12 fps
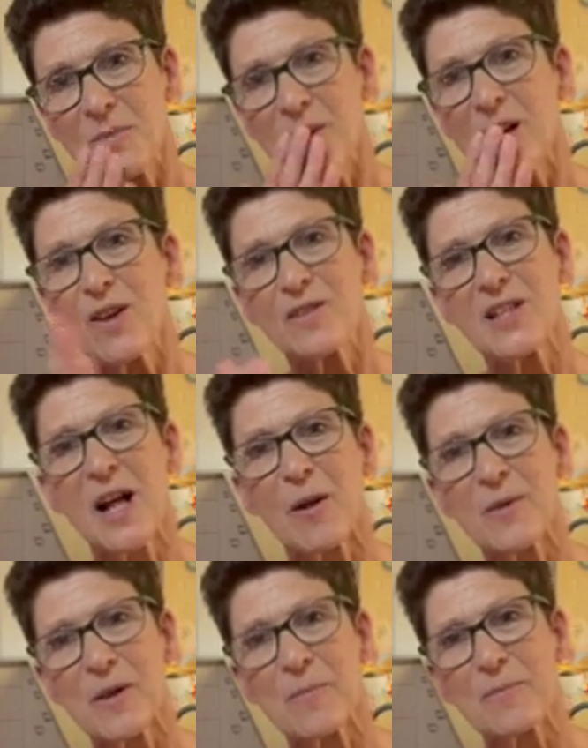I'd love to help
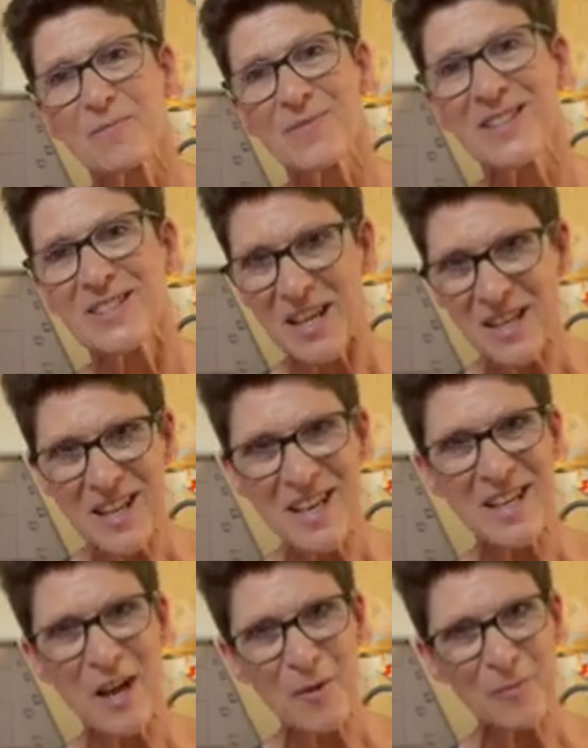you. Take care
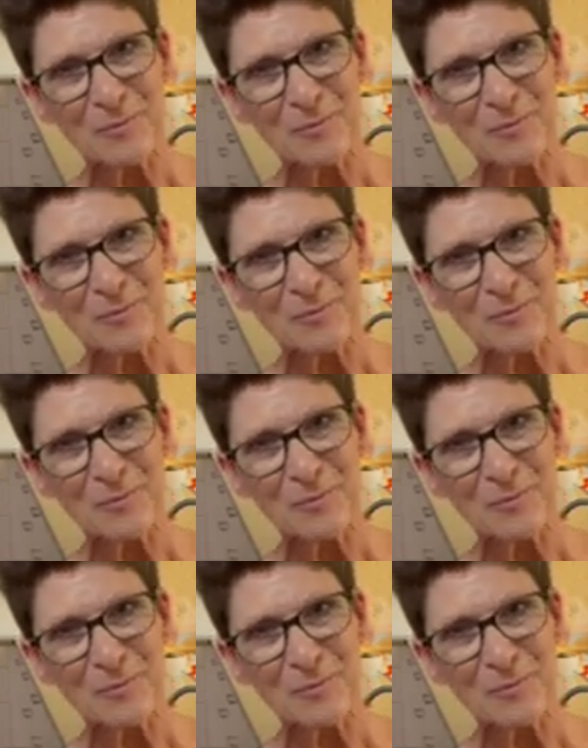now.